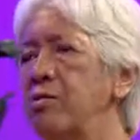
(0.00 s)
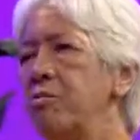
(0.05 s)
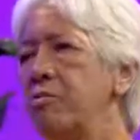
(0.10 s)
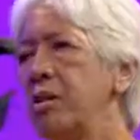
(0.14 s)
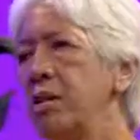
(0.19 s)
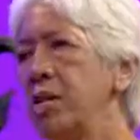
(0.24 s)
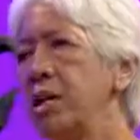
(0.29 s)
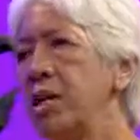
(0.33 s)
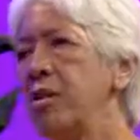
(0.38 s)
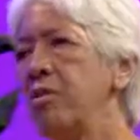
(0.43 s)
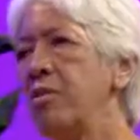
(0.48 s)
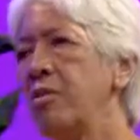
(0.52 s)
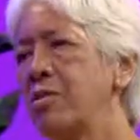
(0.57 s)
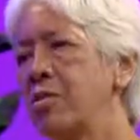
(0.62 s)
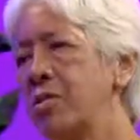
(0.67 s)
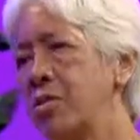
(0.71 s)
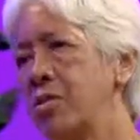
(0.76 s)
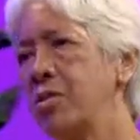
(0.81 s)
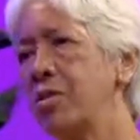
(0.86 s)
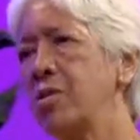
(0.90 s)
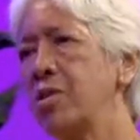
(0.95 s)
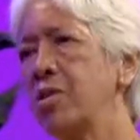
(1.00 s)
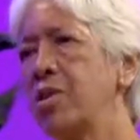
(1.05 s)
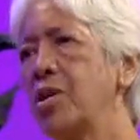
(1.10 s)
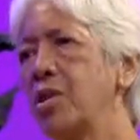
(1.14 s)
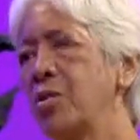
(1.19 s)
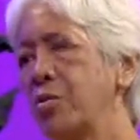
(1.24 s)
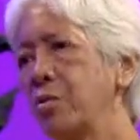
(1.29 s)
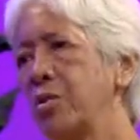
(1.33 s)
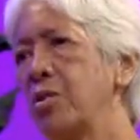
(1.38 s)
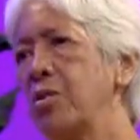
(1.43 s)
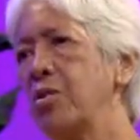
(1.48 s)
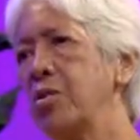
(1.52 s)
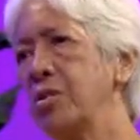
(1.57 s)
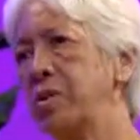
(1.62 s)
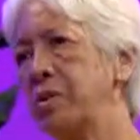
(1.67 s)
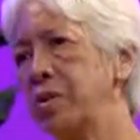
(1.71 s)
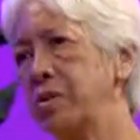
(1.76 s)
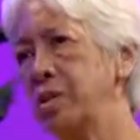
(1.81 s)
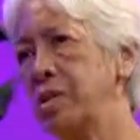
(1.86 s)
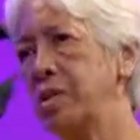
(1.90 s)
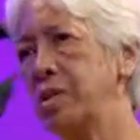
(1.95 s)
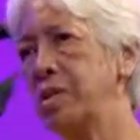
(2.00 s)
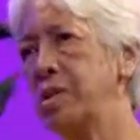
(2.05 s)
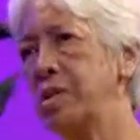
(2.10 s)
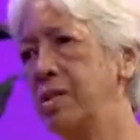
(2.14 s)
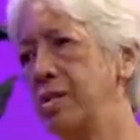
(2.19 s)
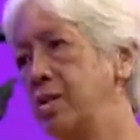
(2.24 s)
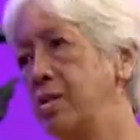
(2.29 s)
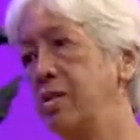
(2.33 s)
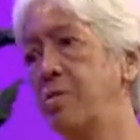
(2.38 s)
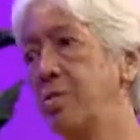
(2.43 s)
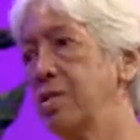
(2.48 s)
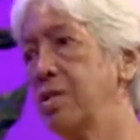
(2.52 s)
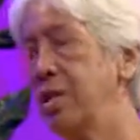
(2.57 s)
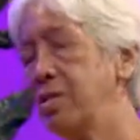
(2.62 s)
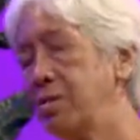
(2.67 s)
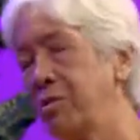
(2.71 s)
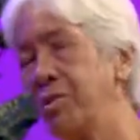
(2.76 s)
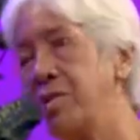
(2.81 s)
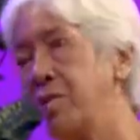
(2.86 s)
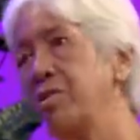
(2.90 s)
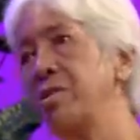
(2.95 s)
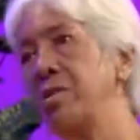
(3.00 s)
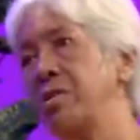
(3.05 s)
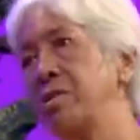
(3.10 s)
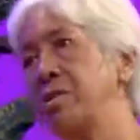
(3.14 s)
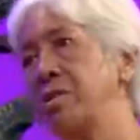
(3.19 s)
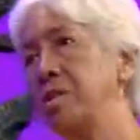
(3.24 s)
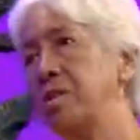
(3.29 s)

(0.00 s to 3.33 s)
being able to commune. It's almost like religion.